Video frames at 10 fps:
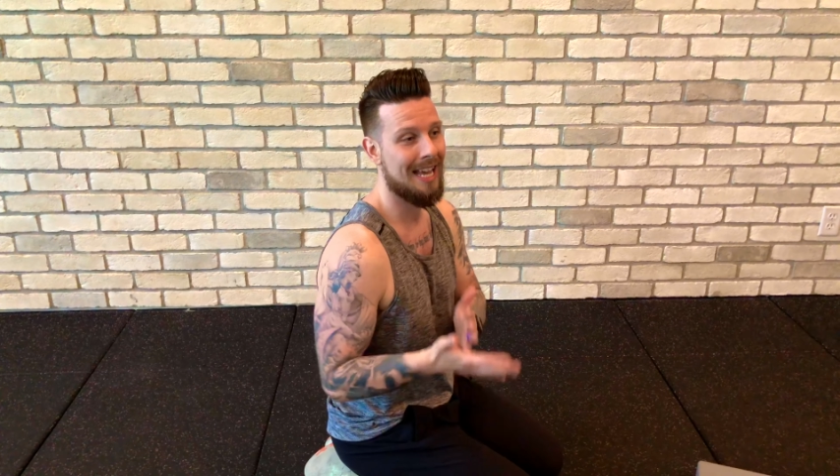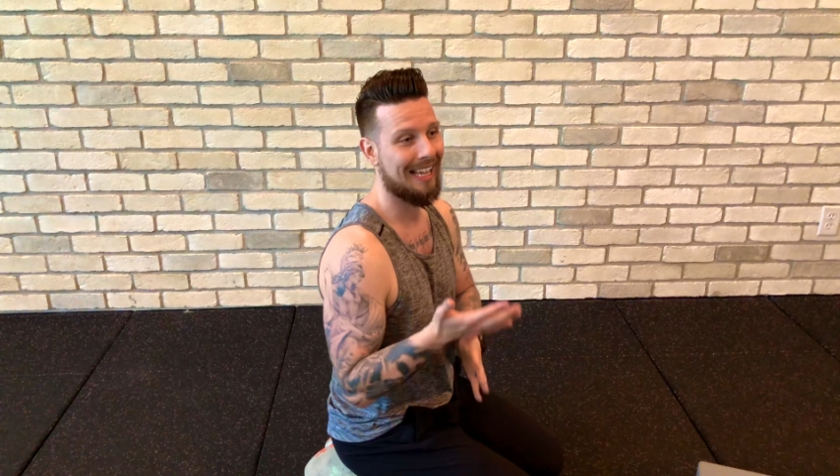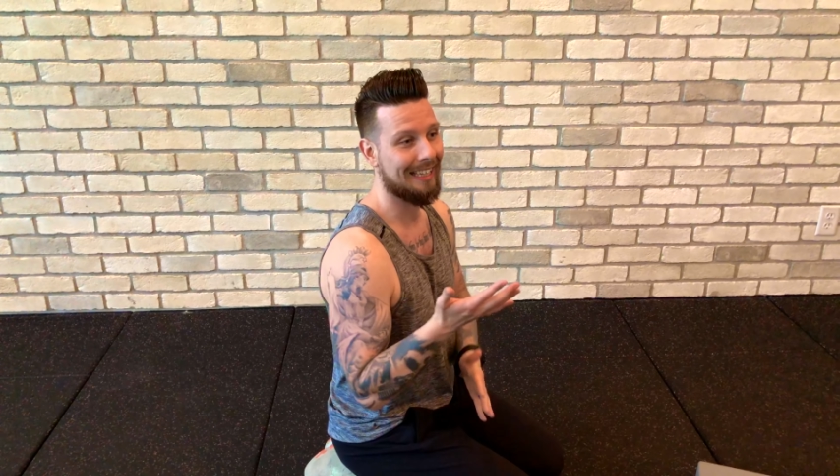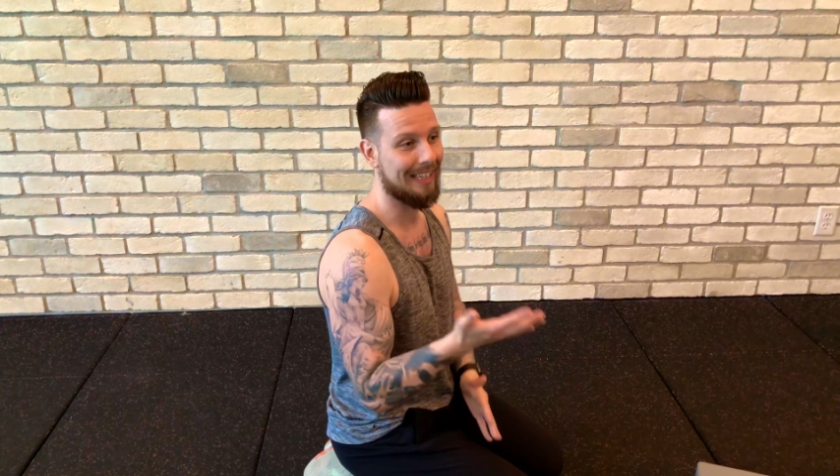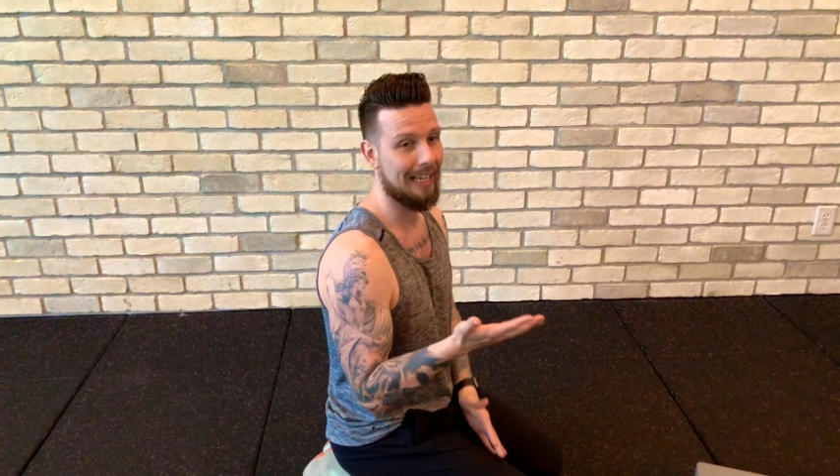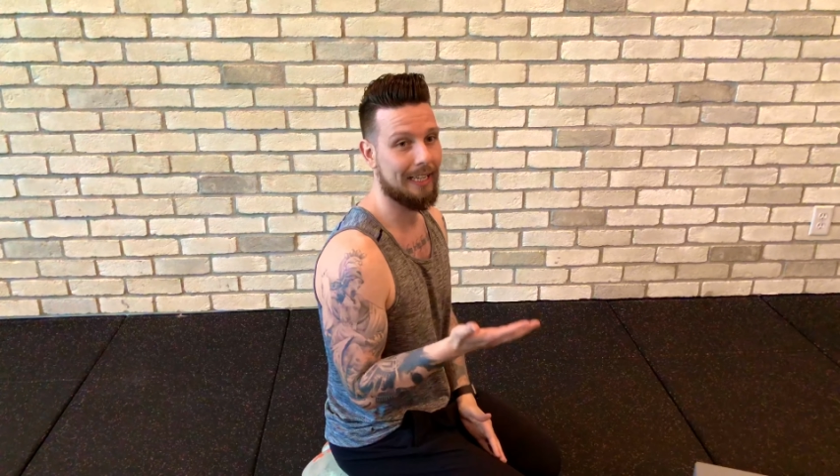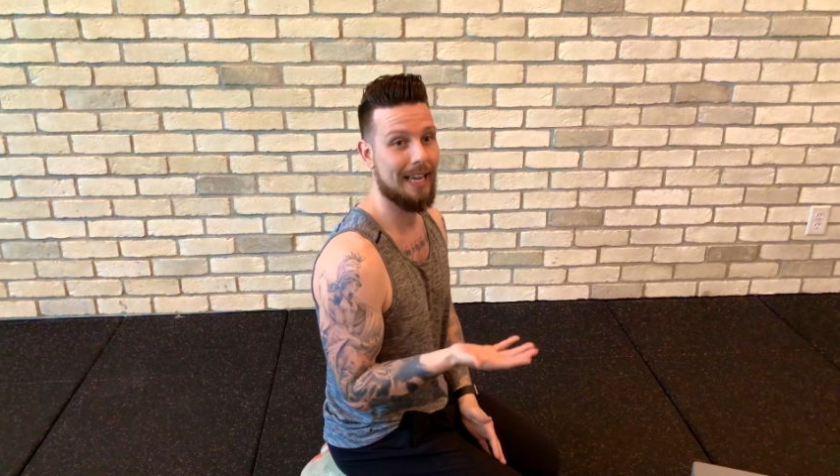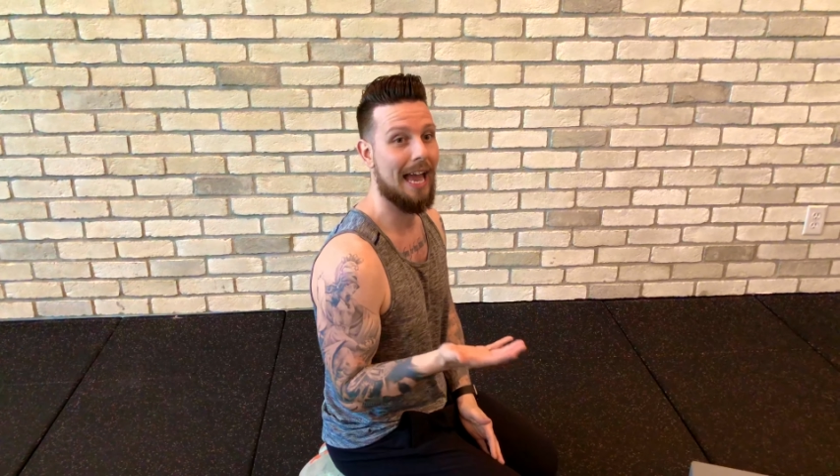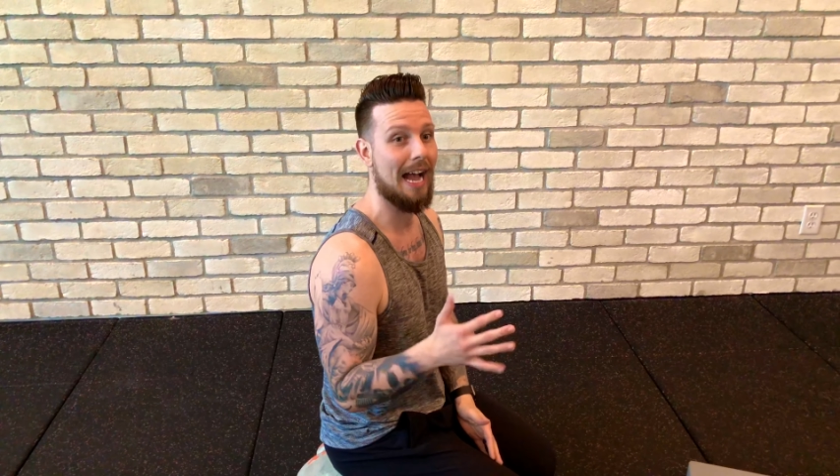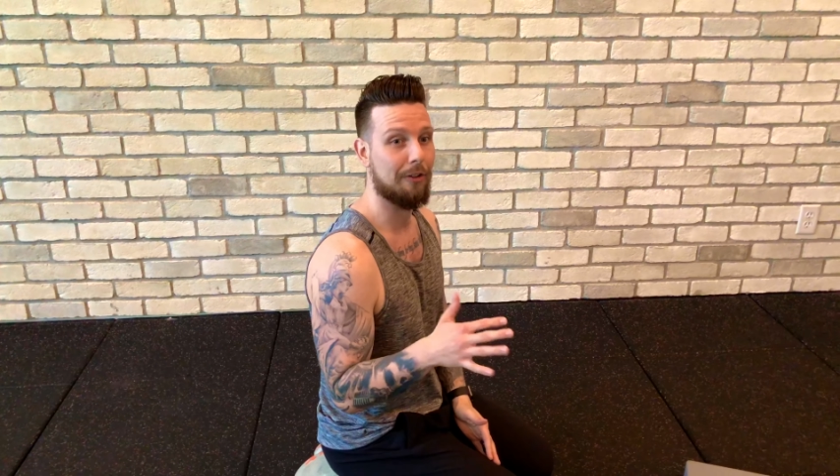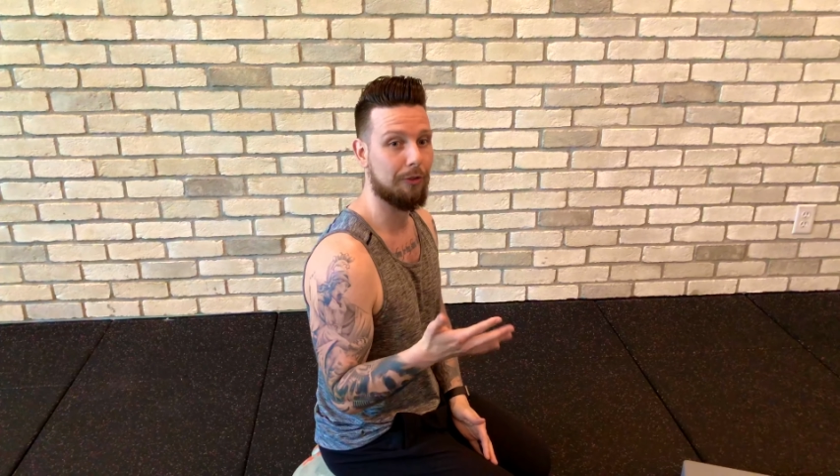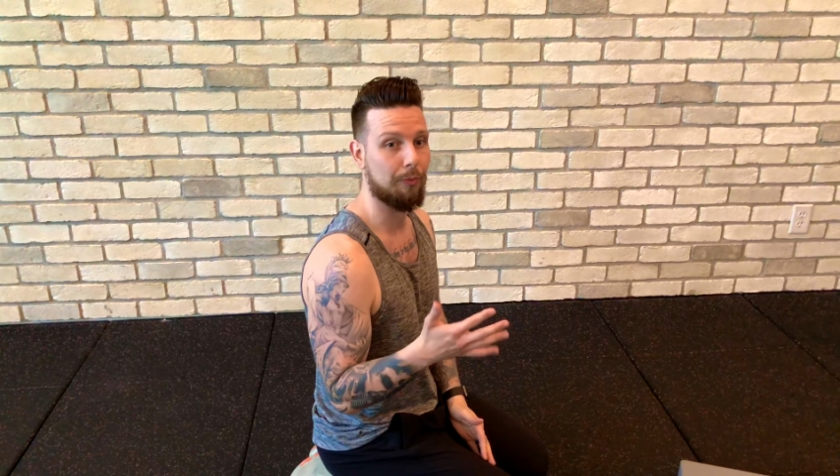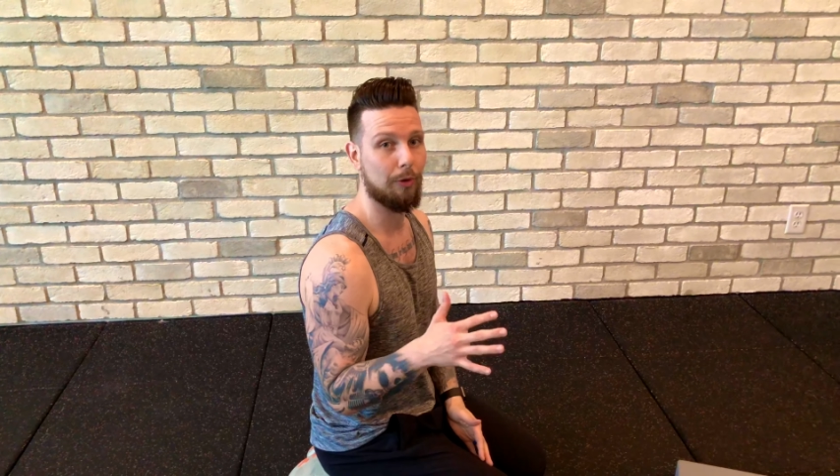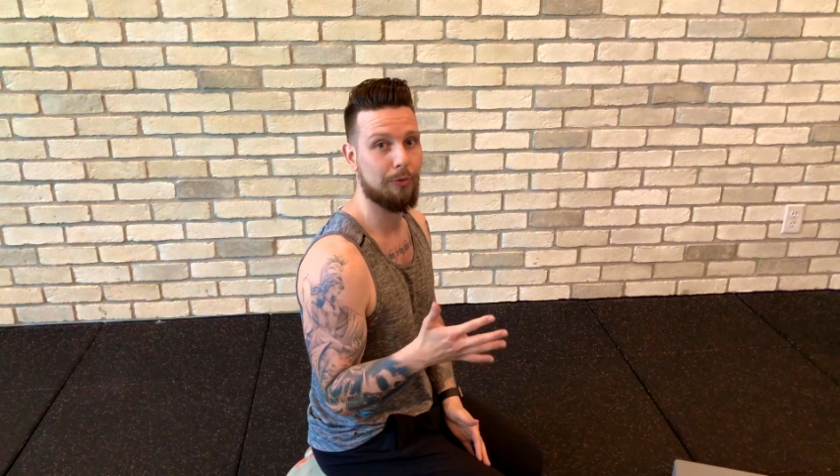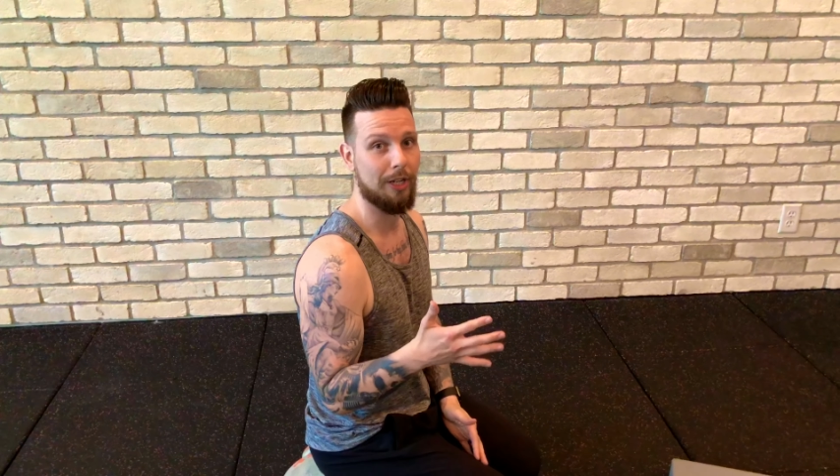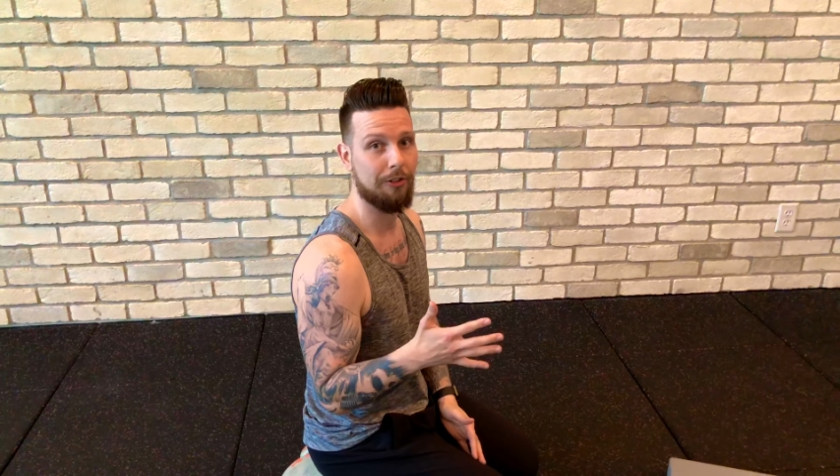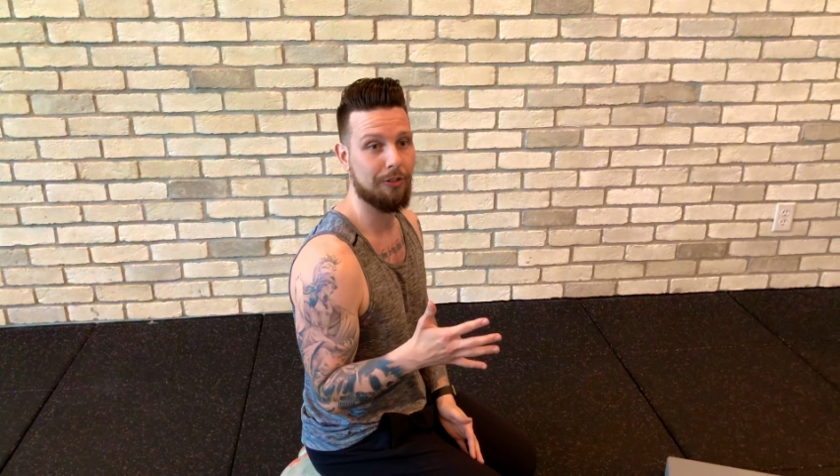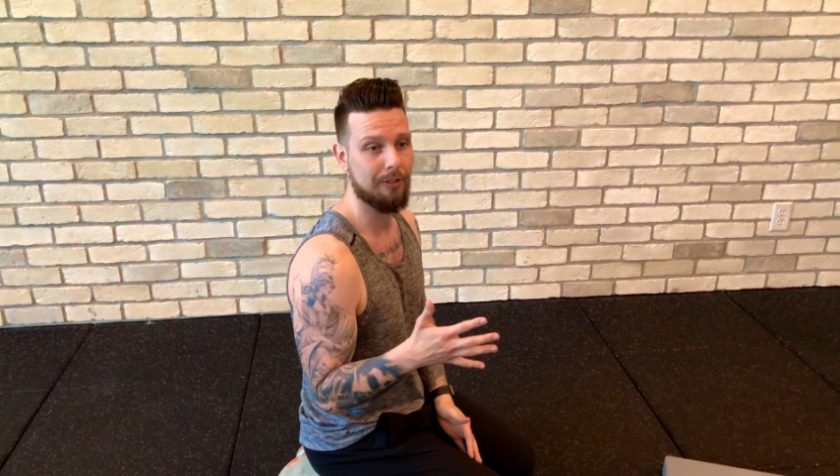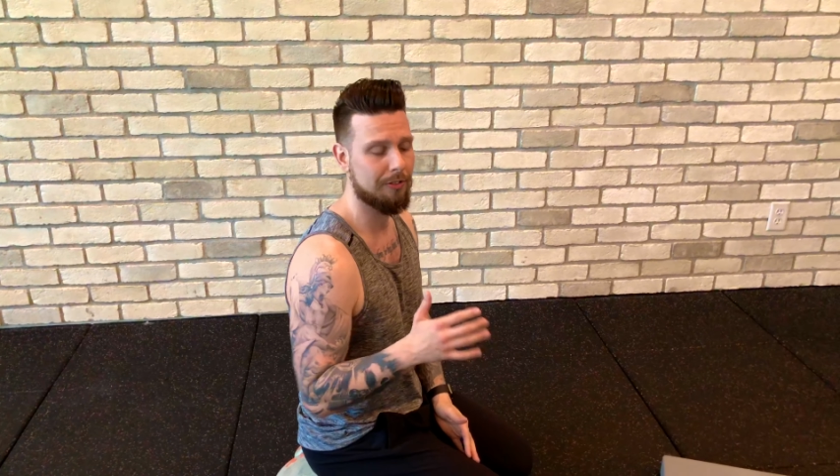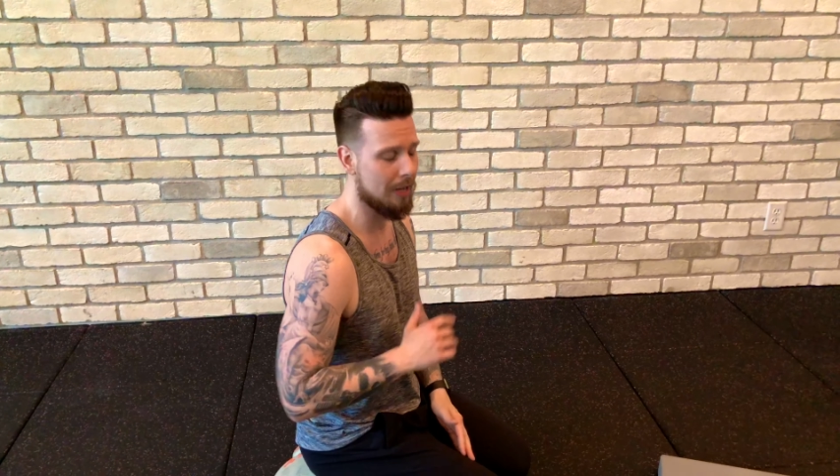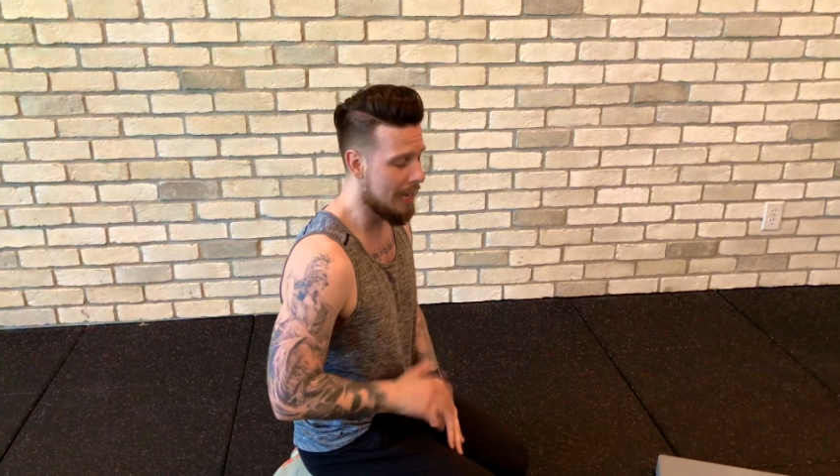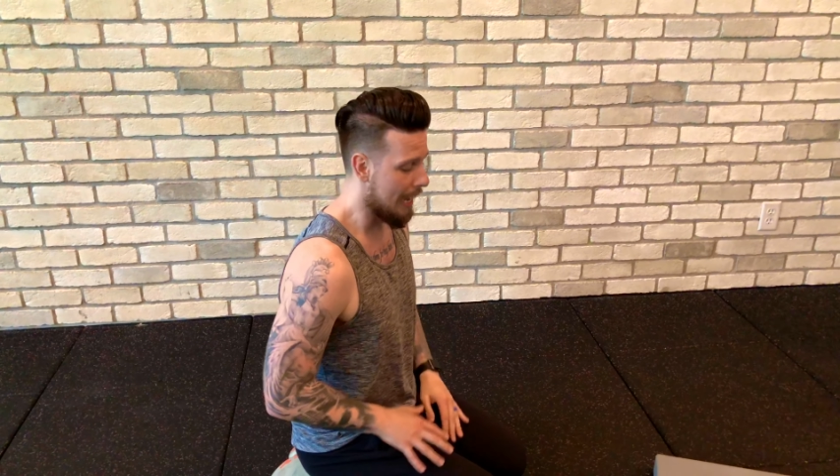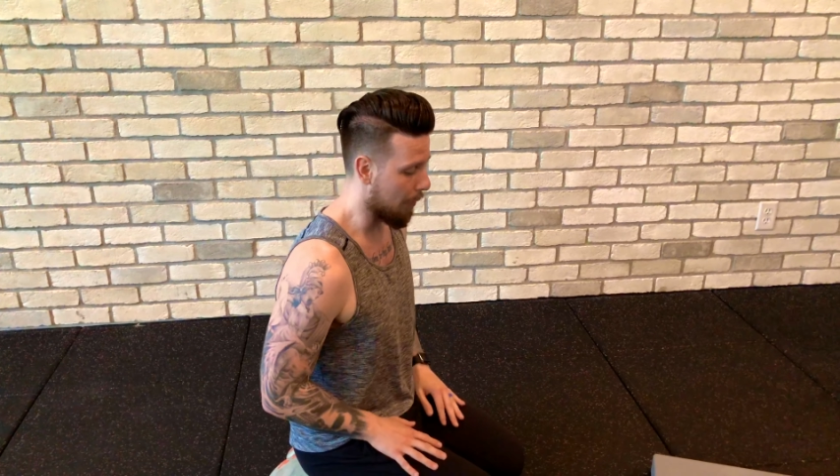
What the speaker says: like axial rotations.